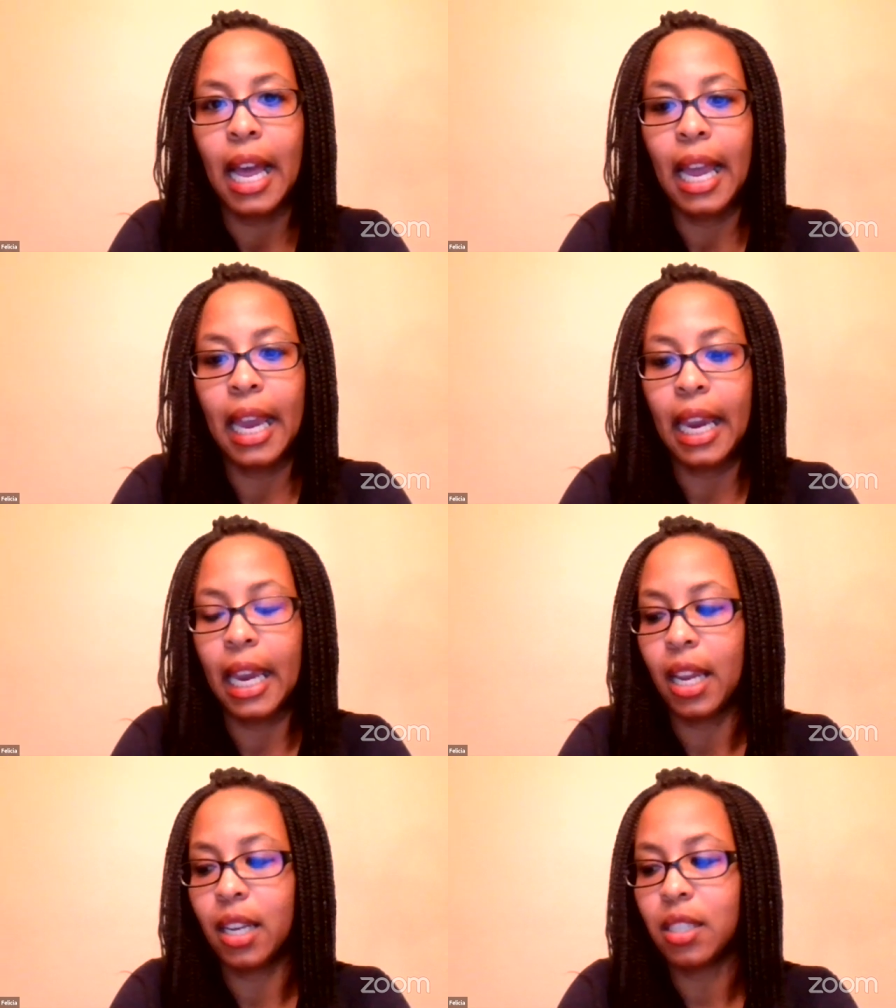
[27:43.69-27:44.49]

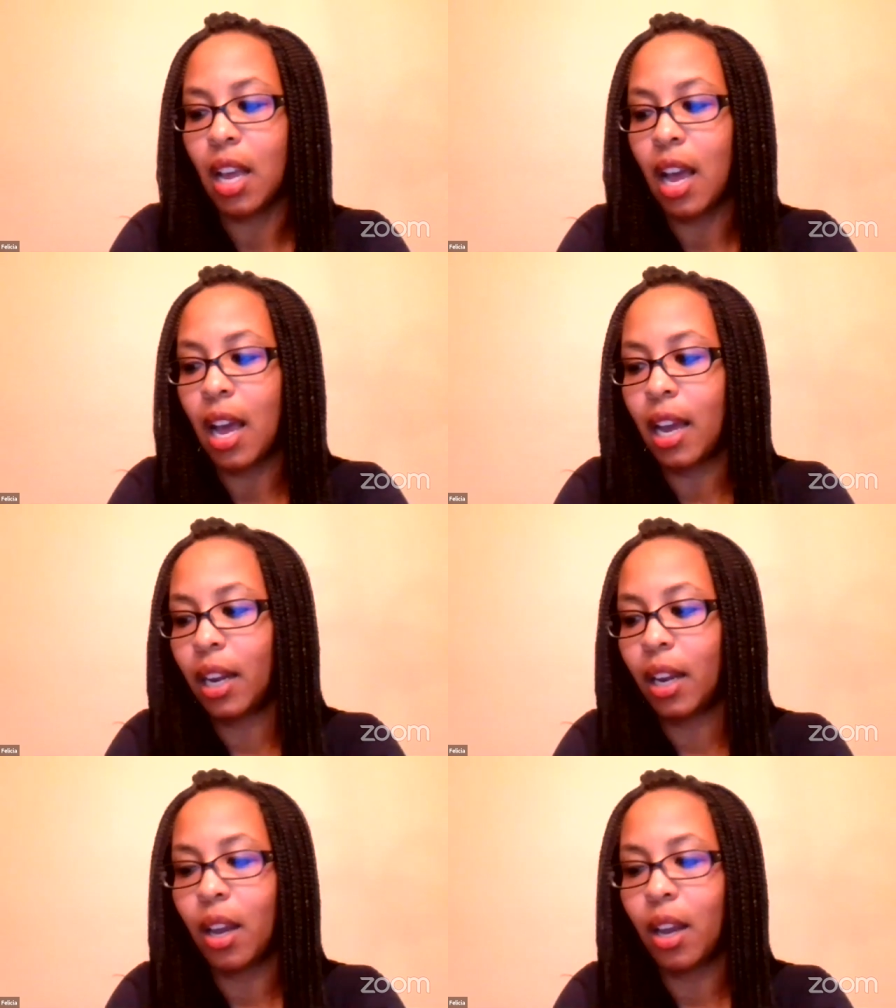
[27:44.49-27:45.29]
And
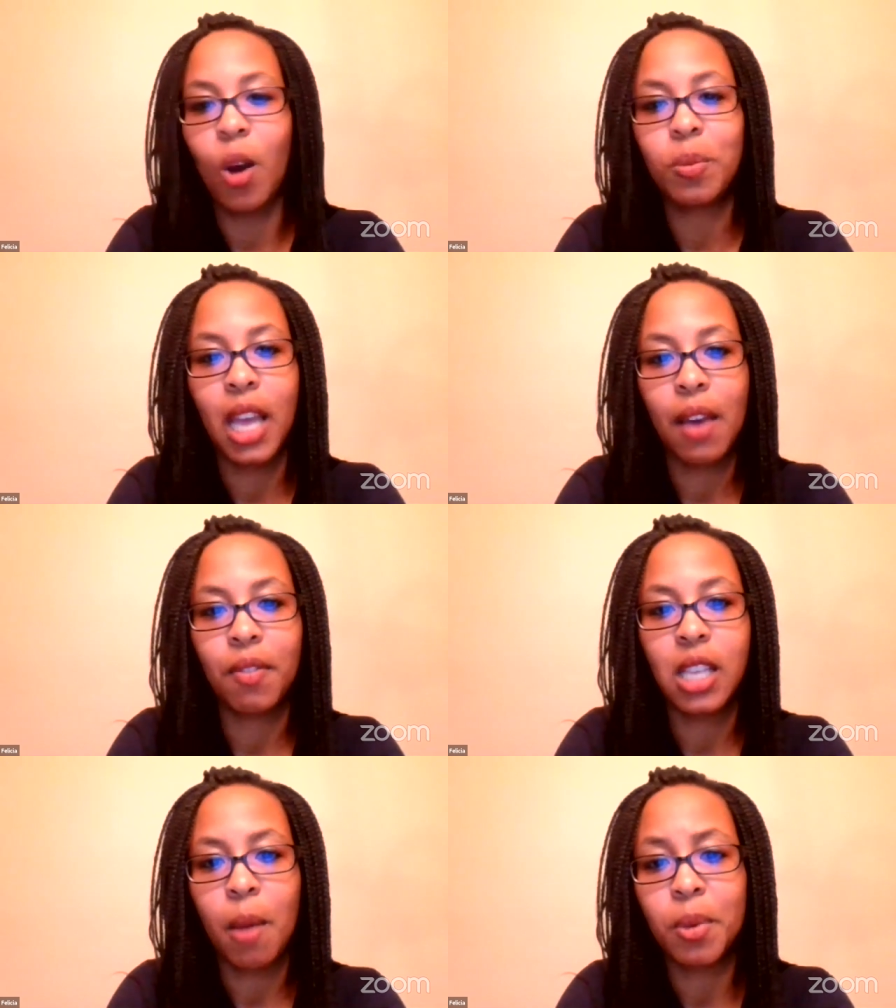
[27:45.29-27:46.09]
I hope to have
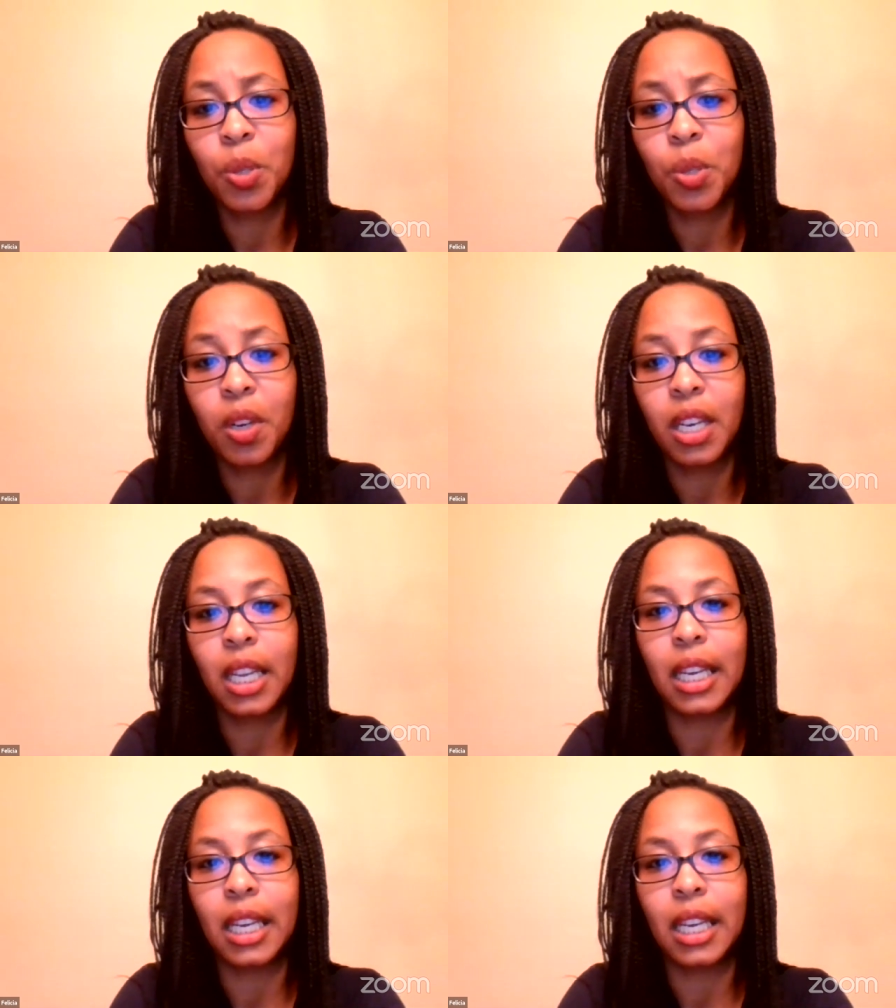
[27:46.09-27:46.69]
this opportunity